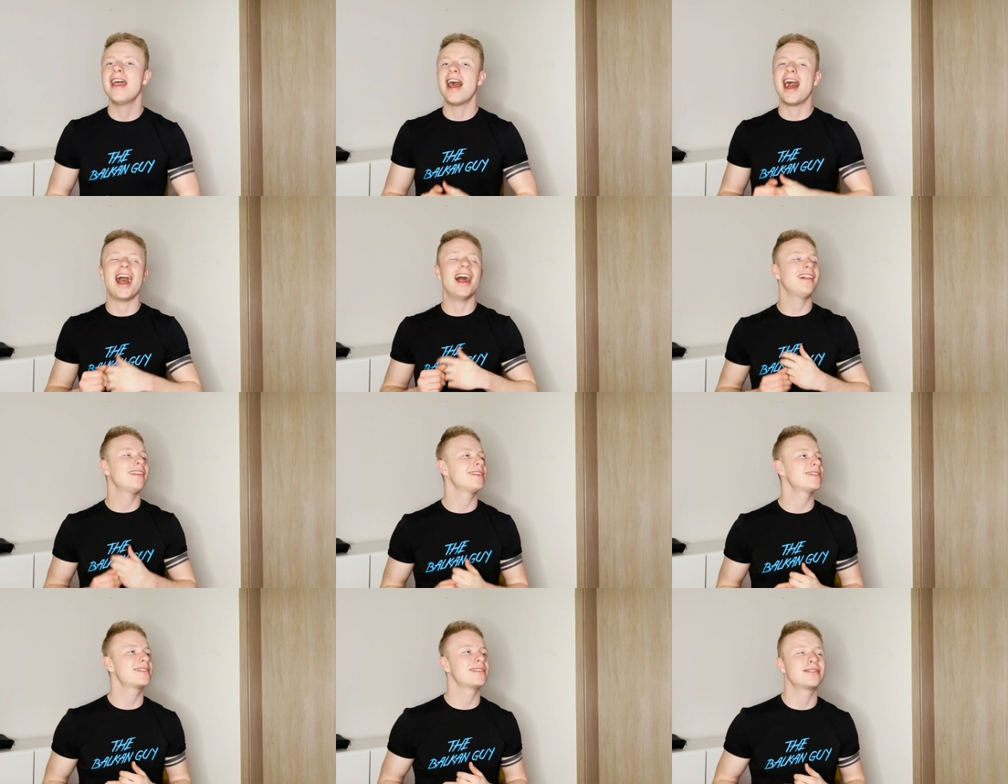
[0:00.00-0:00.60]
I
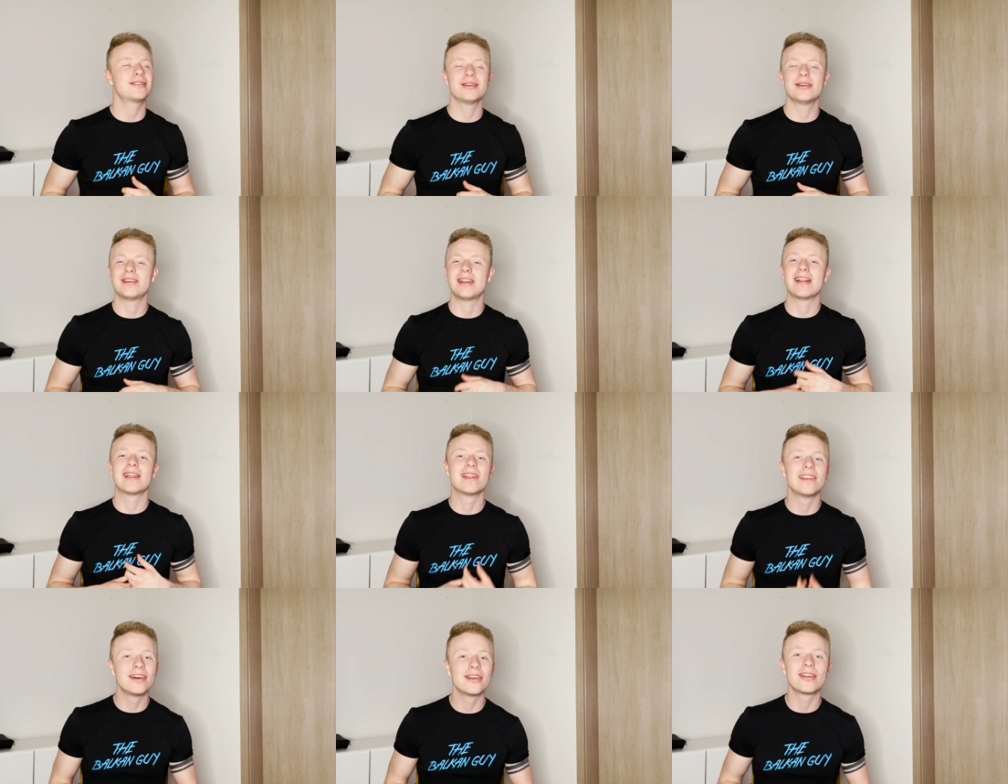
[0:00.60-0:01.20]
listen to it
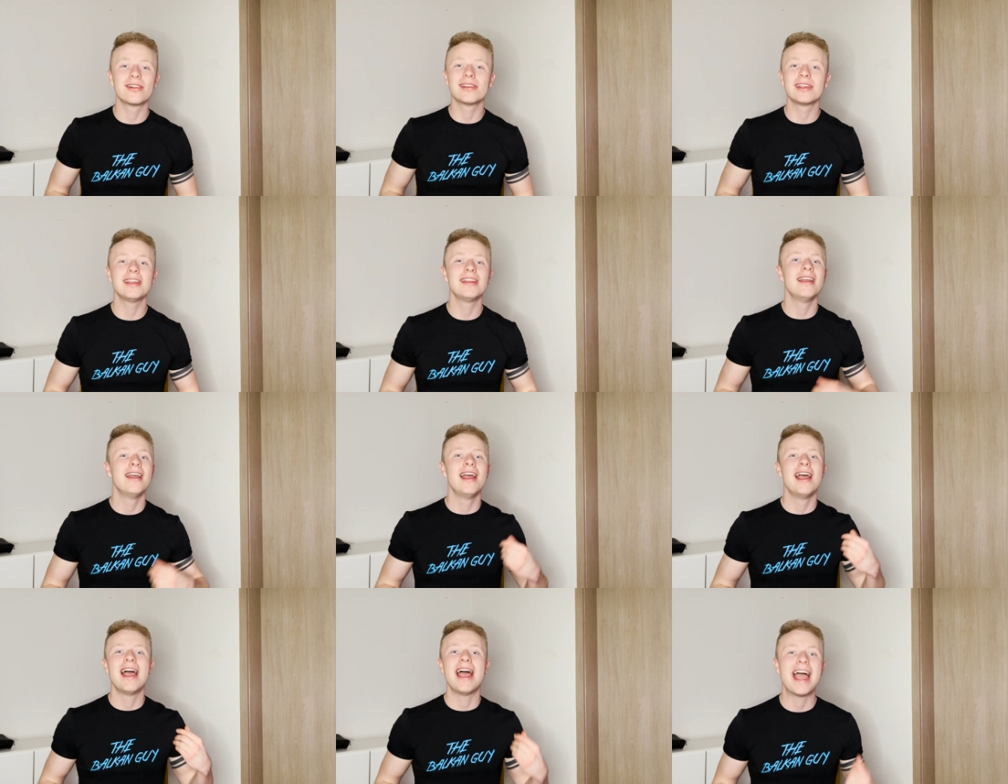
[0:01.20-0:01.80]

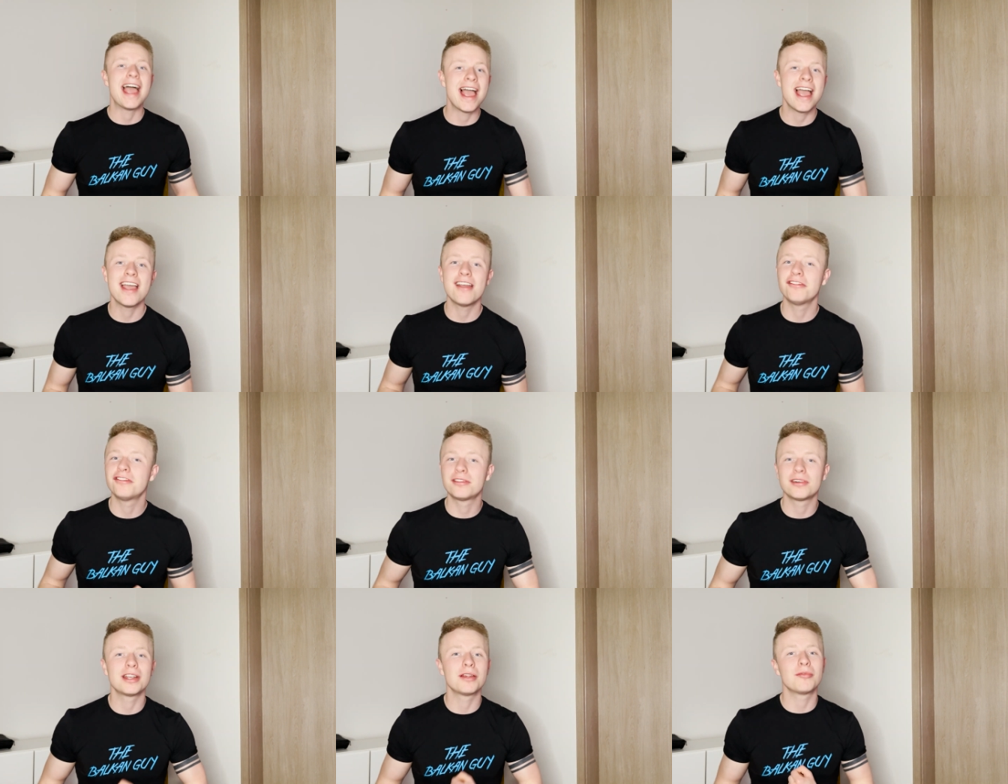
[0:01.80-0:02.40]
literally
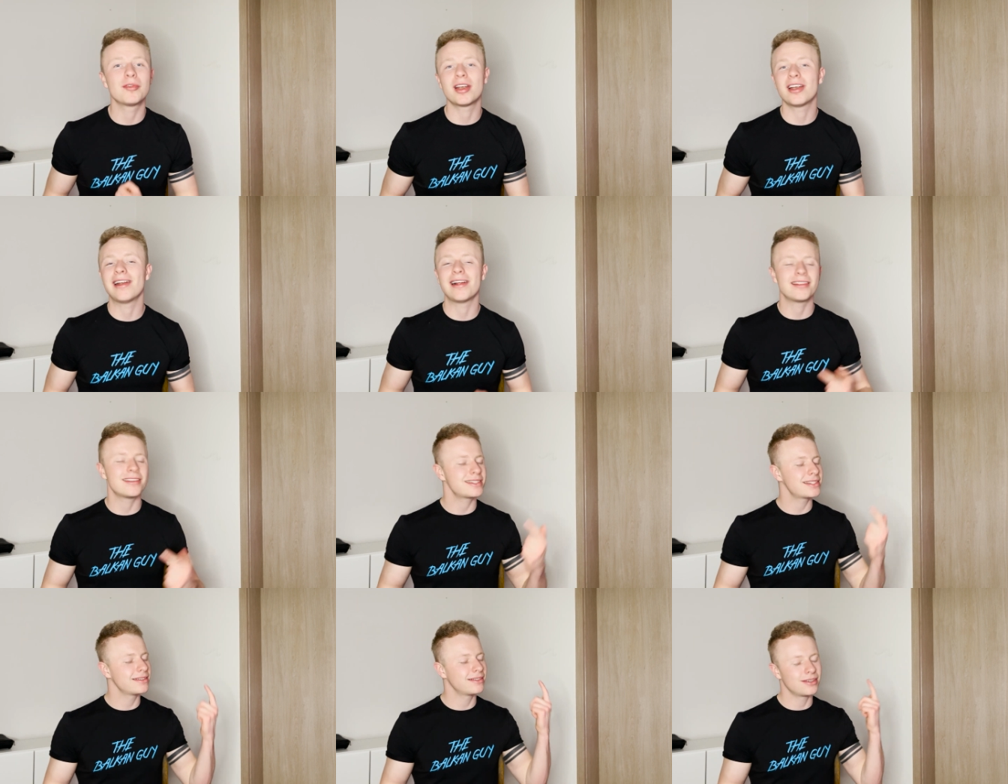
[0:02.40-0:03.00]
everywhere. I
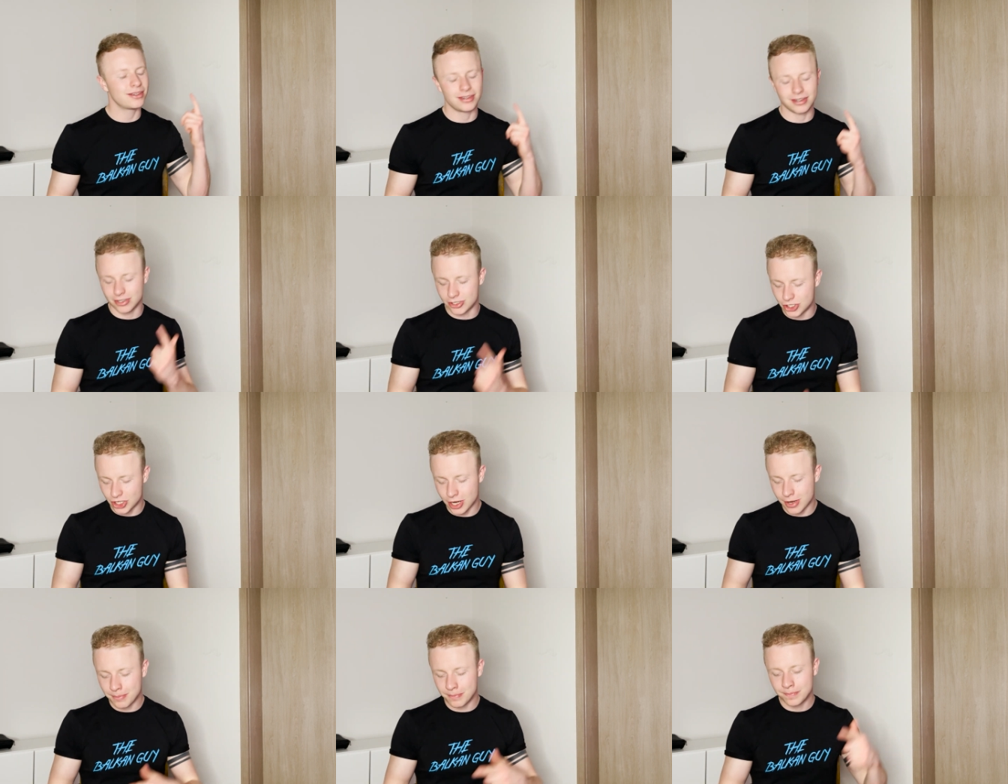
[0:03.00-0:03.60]
listen to it in the
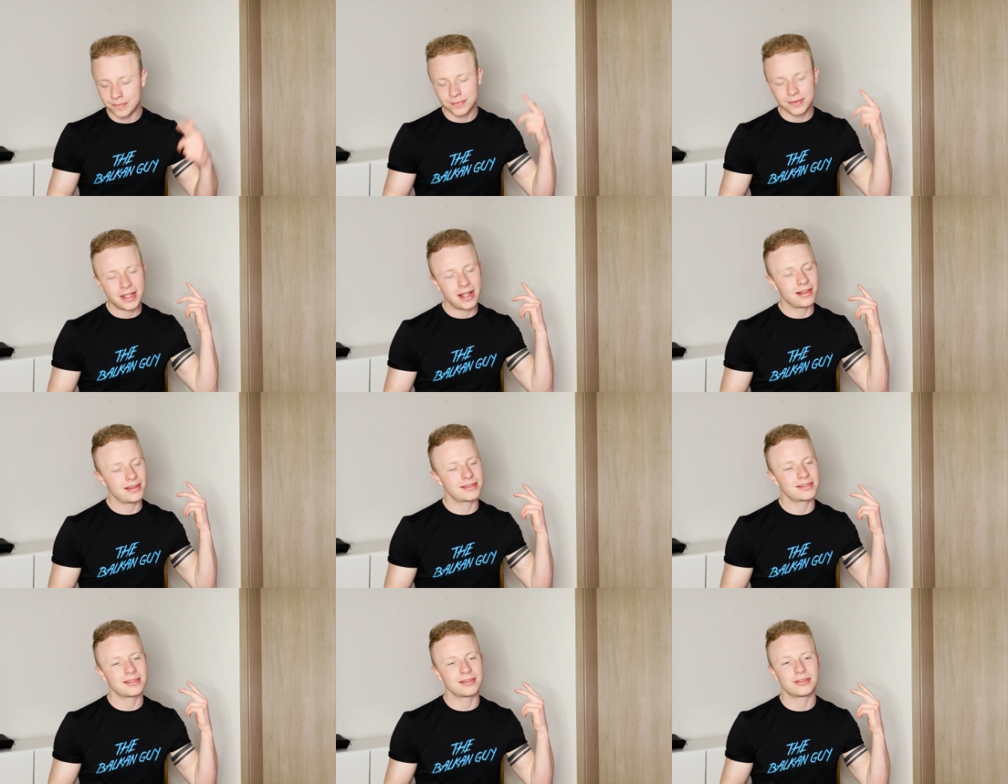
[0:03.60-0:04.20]
gym. I
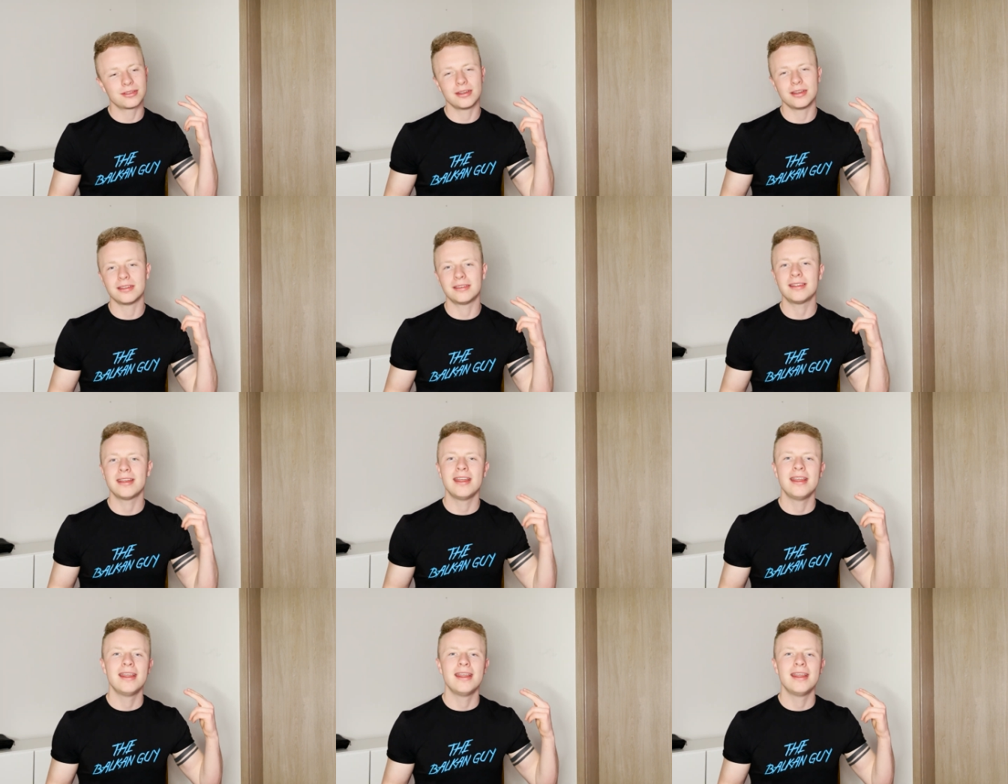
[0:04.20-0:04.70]
listen to it